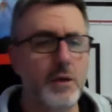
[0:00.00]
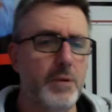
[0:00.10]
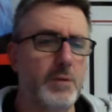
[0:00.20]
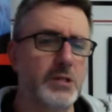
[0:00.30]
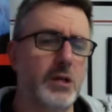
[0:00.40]

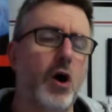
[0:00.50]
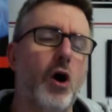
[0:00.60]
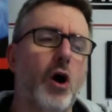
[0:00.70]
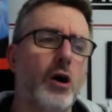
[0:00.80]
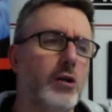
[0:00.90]
People are saying,
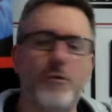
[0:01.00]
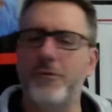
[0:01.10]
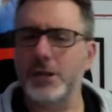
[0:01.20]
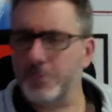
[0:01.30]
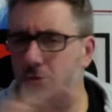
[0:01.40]
oh,
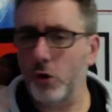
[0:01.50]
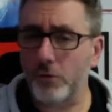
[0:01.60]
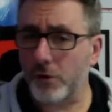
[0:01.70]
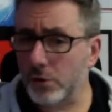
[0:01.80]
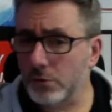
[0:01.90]
Facebook's
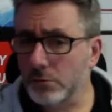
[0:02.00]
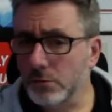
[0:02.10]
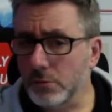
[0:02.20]
over.